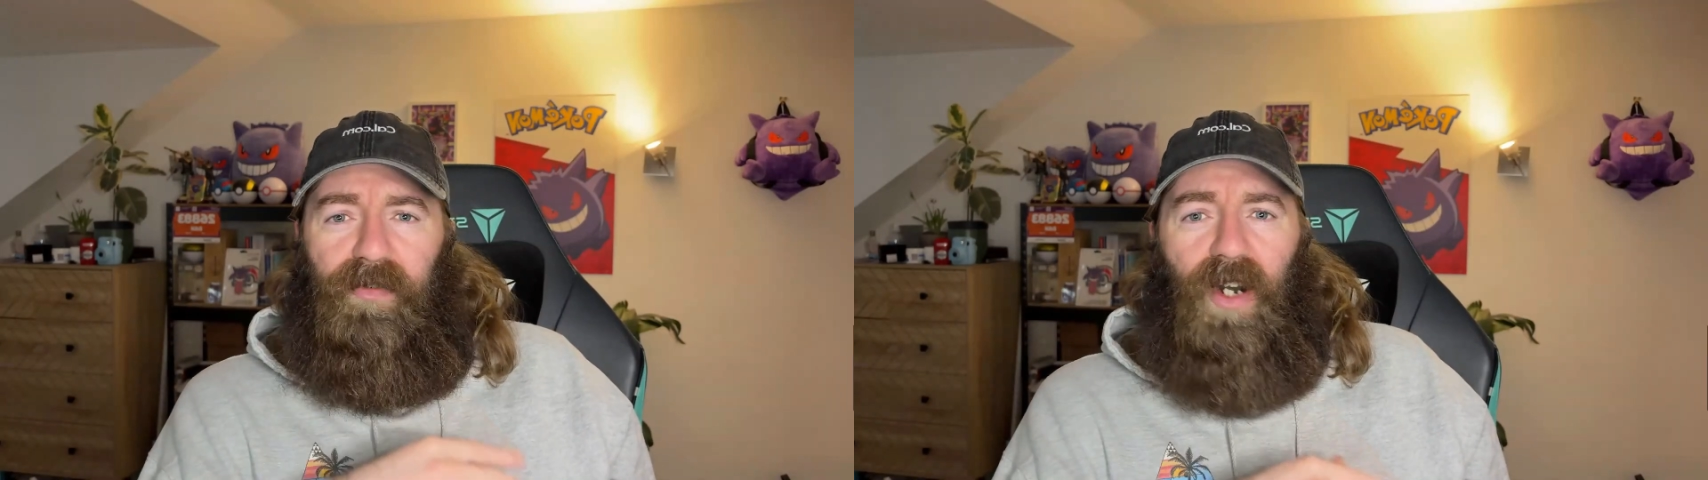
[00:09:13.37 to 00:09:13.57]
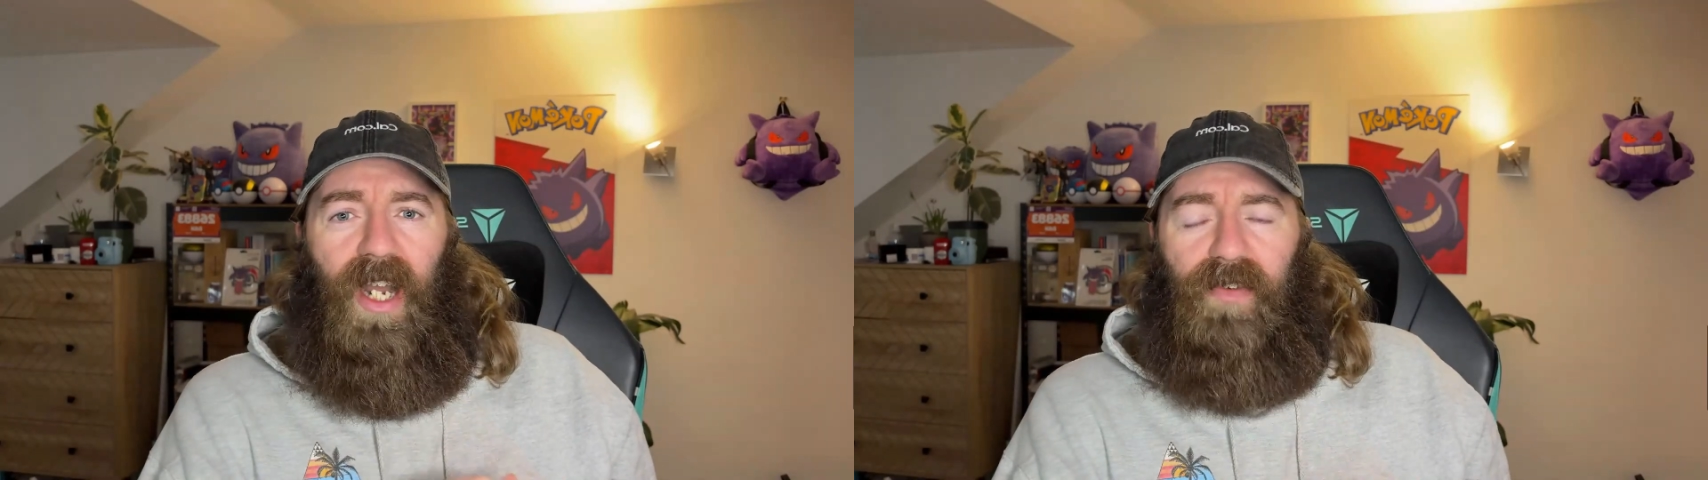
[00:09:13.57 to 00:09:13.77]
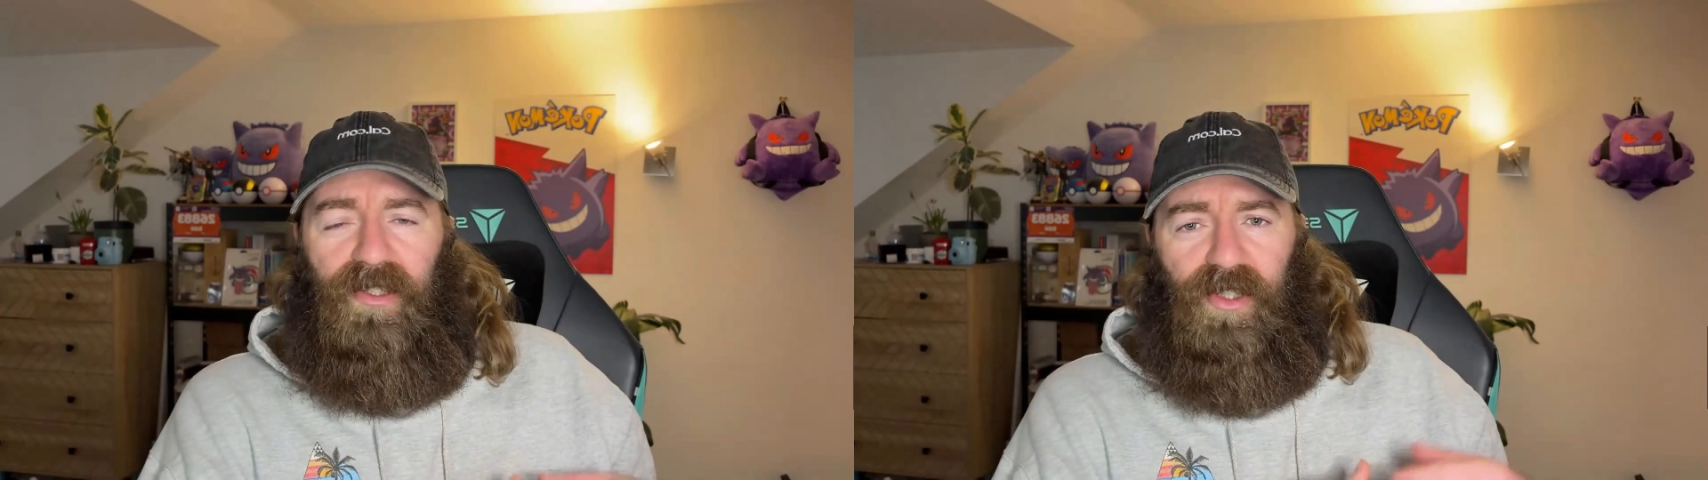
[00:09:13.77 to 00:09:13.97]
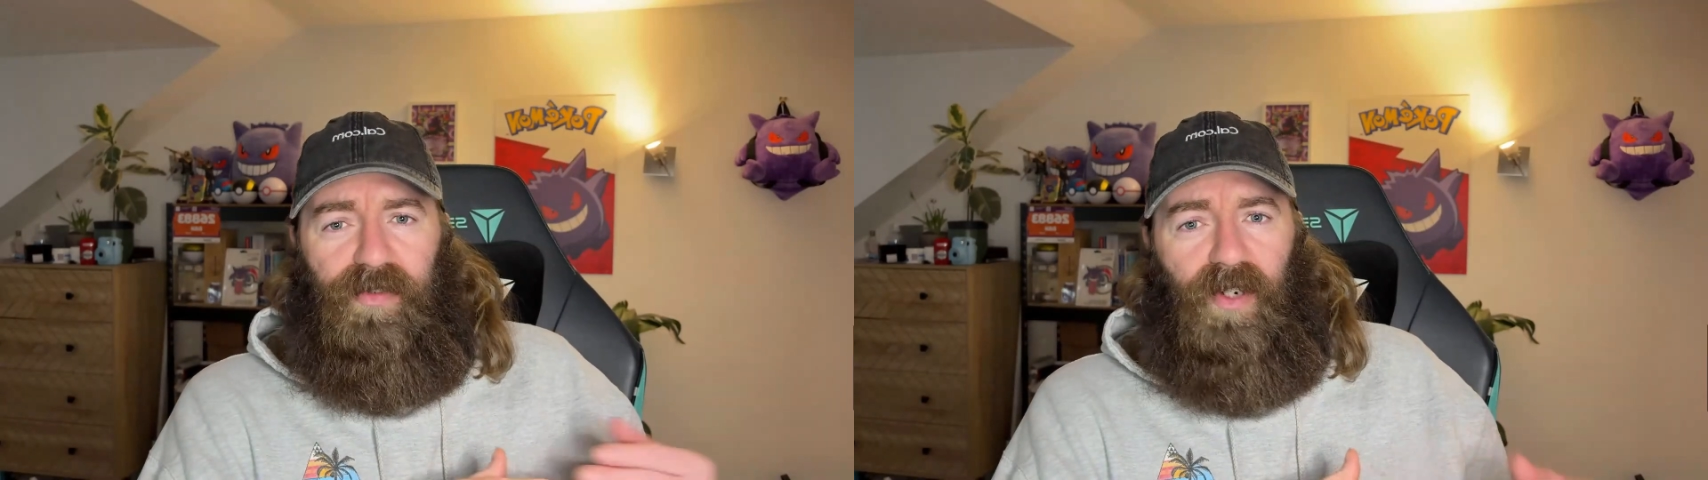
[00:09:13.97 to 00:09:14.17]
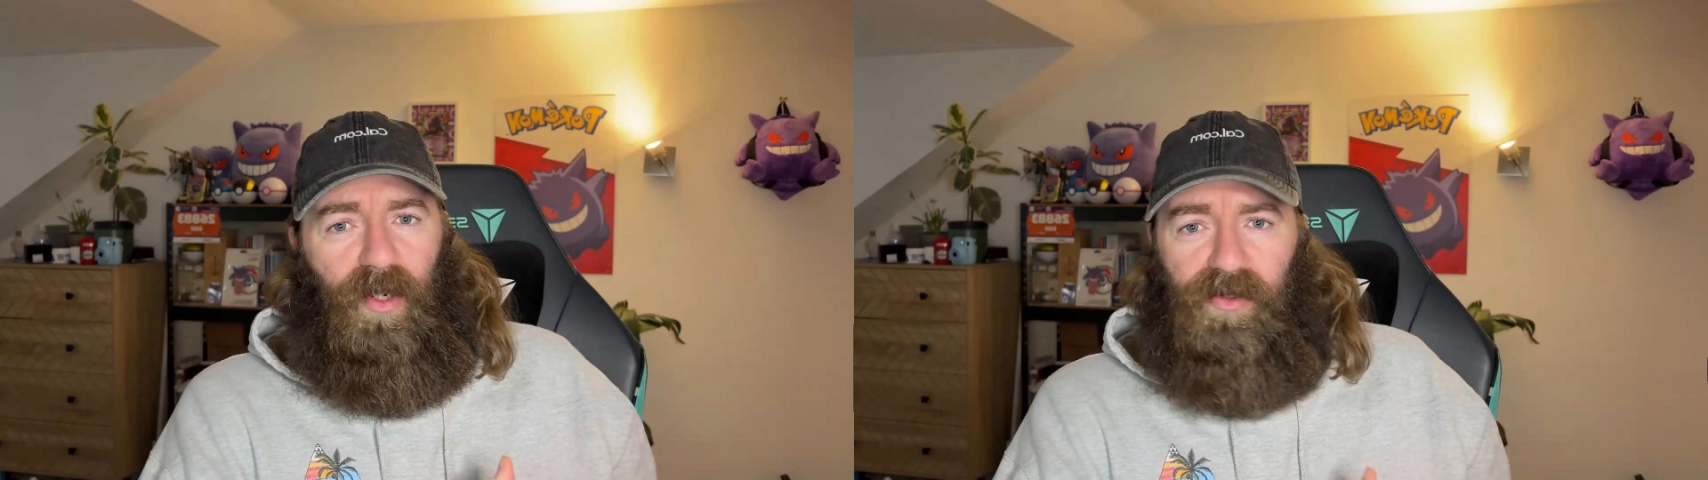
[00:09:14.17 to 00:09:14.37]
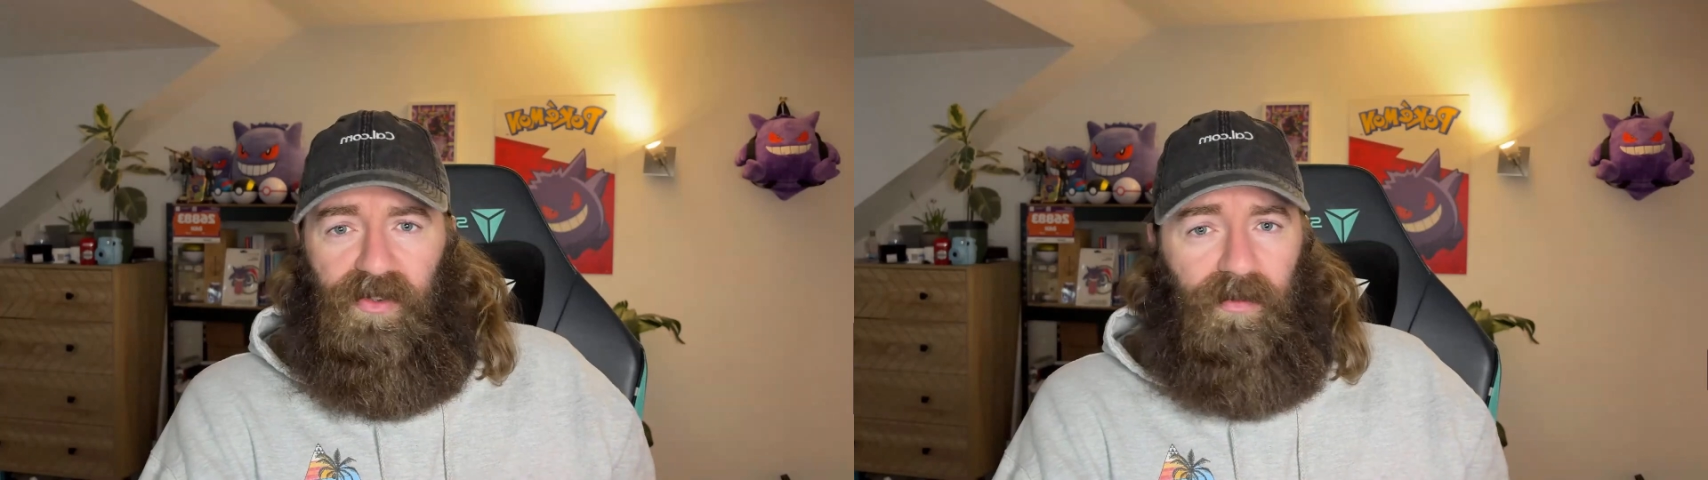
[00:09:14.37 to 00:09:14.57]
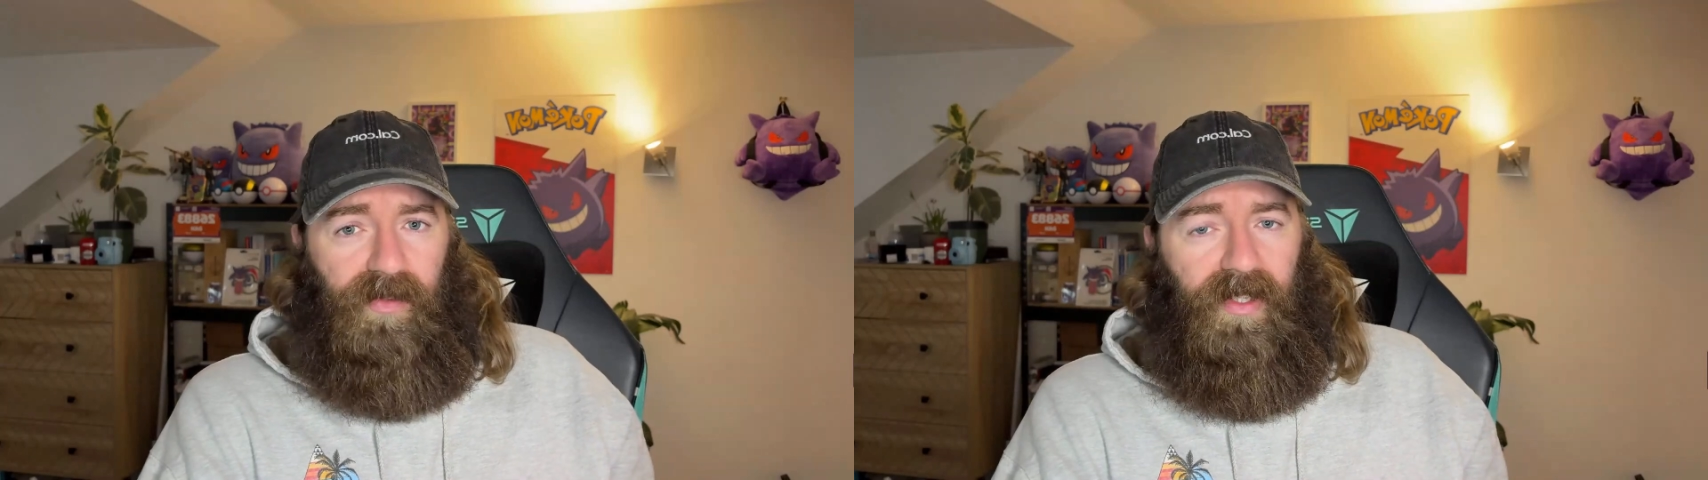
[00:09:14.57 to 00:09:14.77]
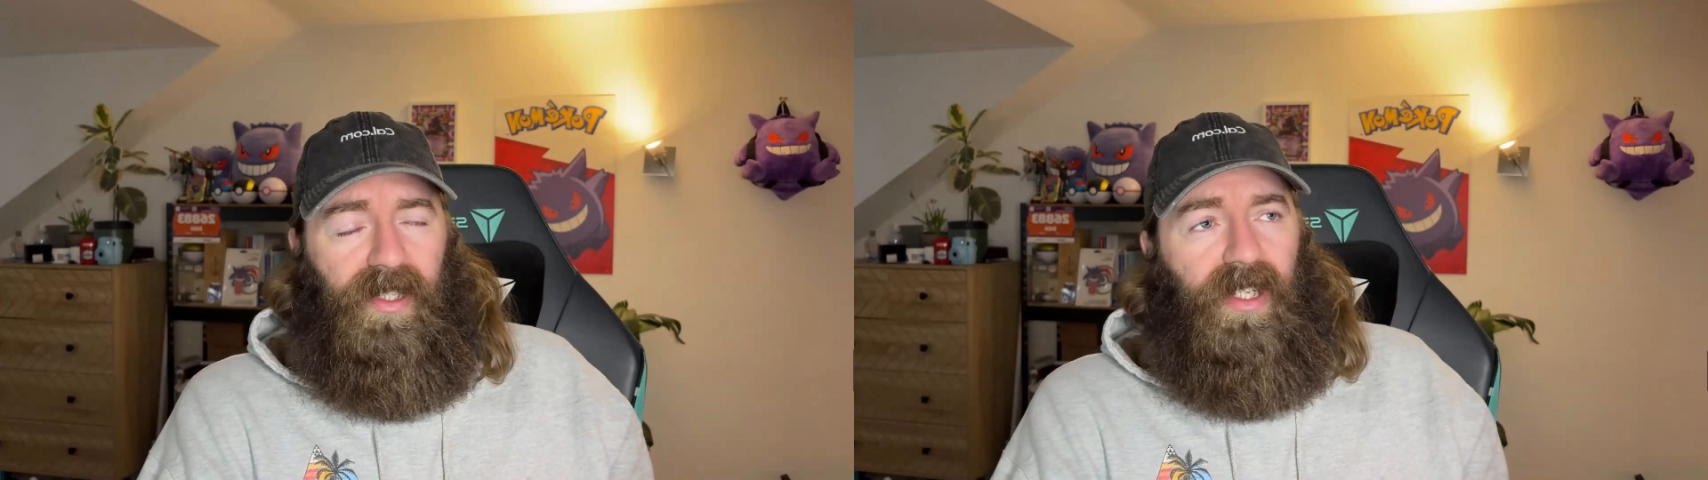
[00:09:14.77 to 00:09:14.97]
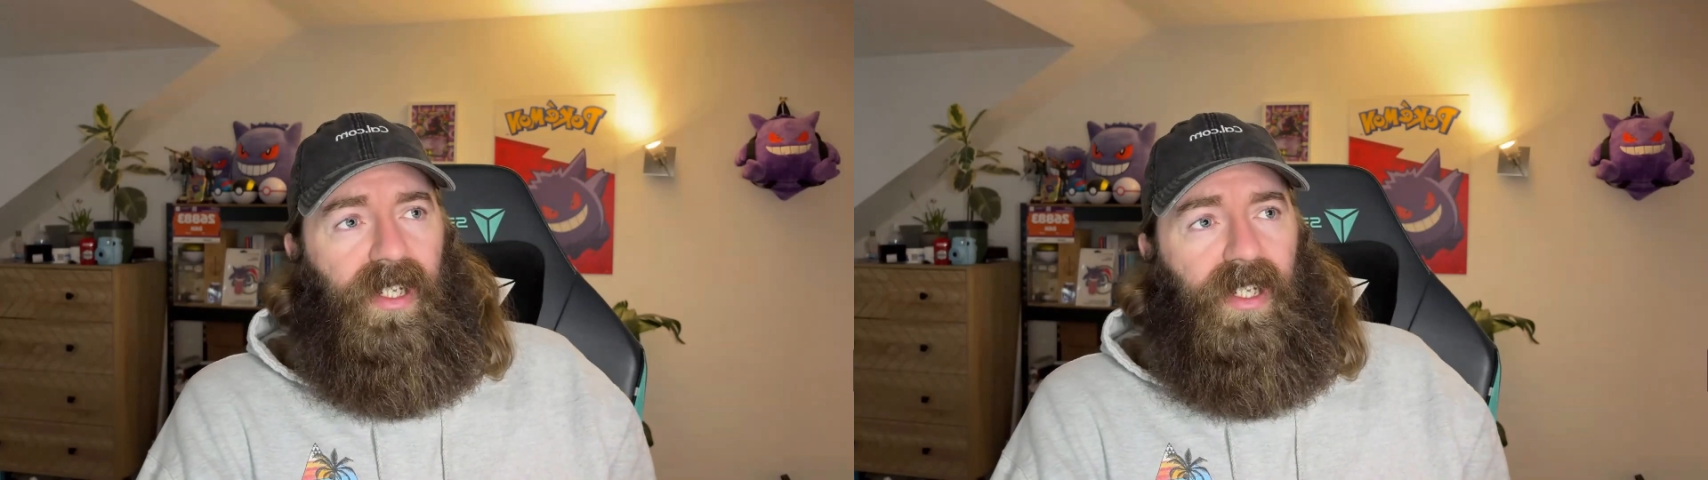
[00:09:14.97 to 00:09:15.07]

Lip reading: 500 followers or something.